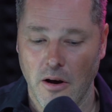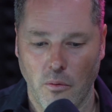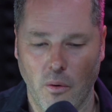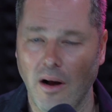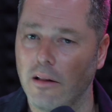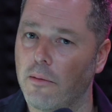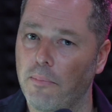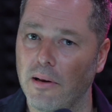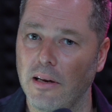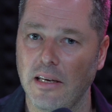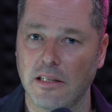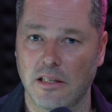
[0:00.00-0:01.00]
While the
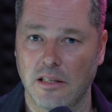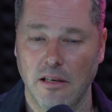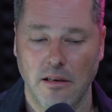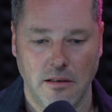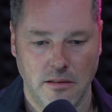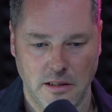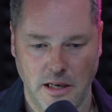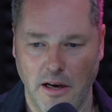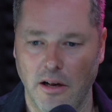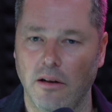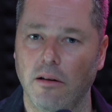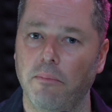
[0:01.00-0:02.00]
police
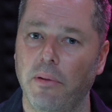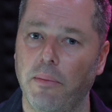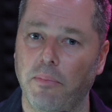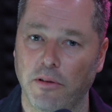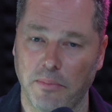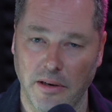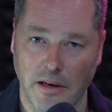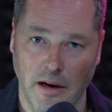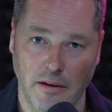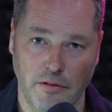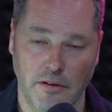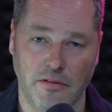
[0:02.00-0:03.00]
tell people to be
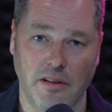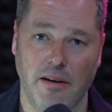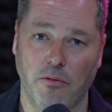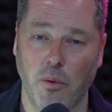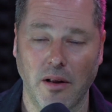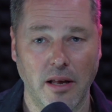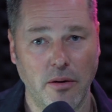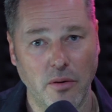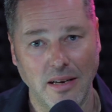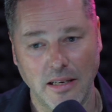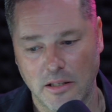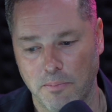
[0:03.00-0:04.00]
careful of theft, while they
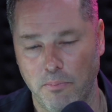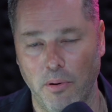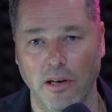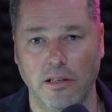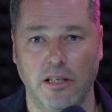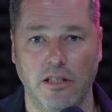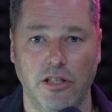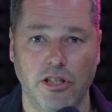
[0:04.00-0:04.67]
release bulletins